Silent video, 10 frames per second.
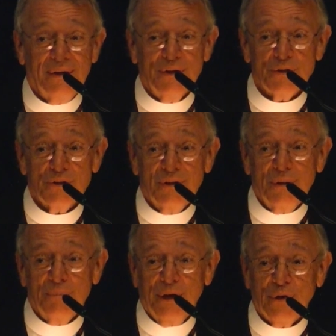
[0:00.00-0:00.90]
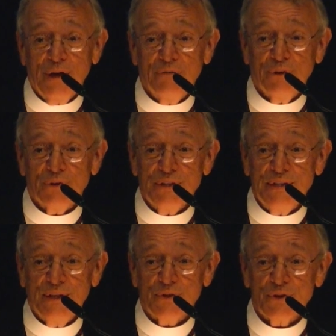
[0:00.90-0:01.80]
His biographical
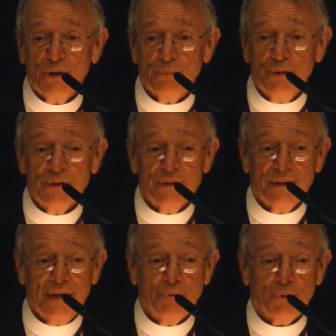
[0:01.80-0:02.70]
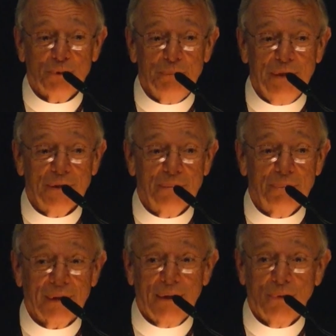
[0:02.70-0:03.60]
details are printed, and I won't repeat them,
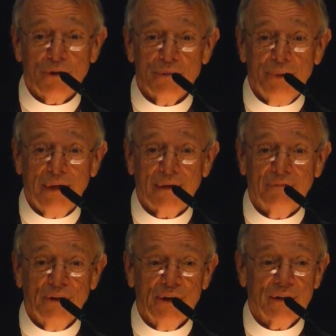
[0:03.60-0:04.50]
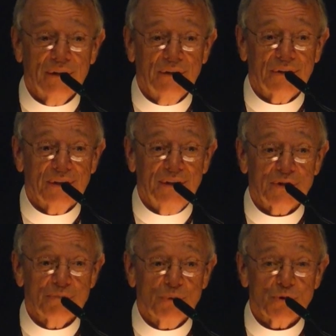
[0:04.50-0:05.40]
but I want to make very clear that
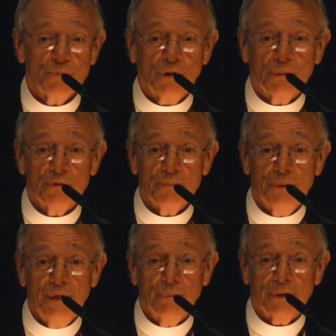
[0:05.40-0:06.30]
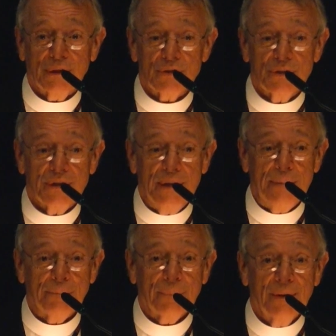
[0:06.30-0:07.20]
he's most welcome to be with us
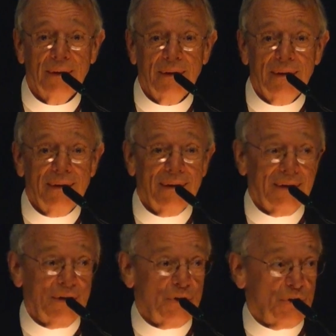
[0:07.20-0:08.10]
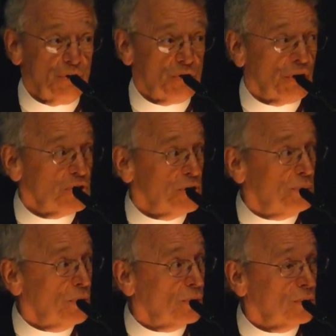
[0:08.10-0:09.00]
today. John
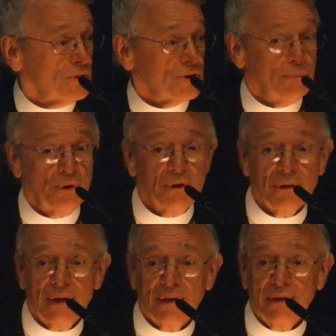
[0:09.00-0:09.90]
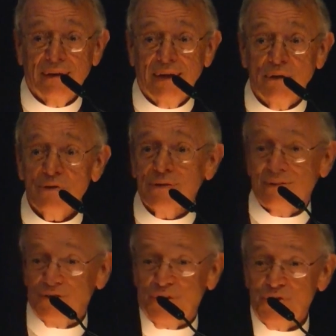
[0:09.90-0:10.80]
Gibault, somewhere in the house,
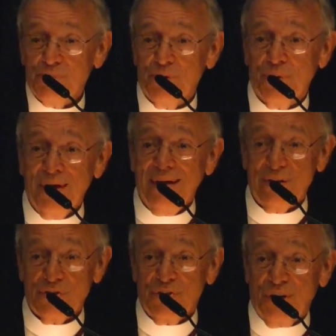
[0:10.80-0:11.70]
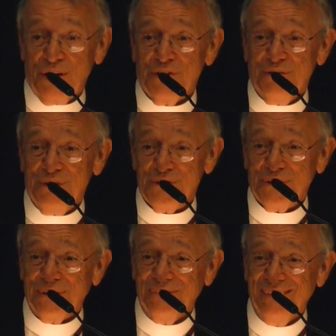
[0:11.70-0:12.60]
John Gibault is not a visitor.